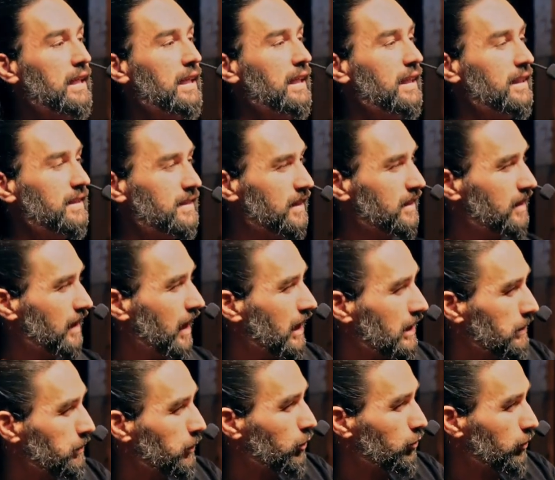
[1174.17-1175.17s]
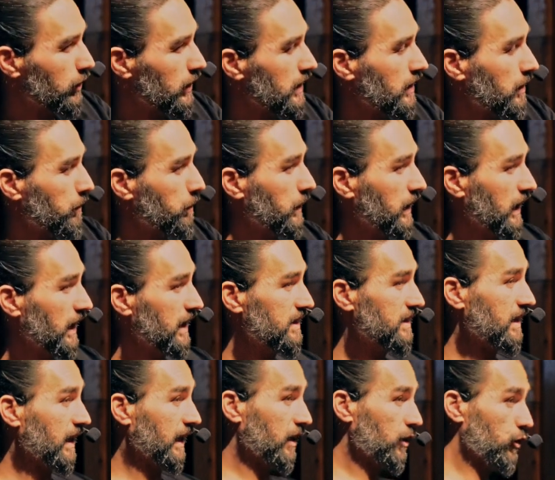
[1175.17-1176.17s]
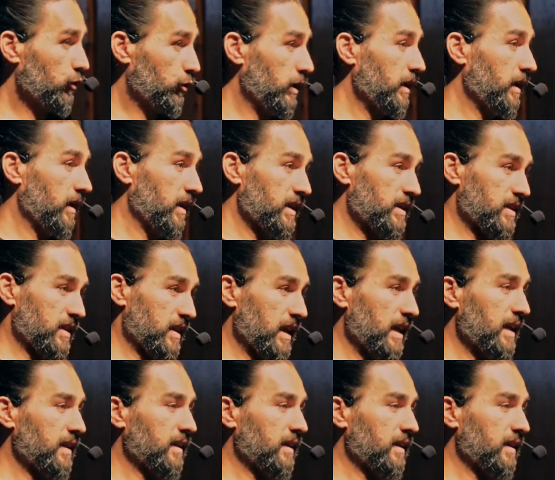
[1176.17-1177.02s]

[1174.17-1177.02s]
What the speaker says: is this hospital really the place that can treat this thing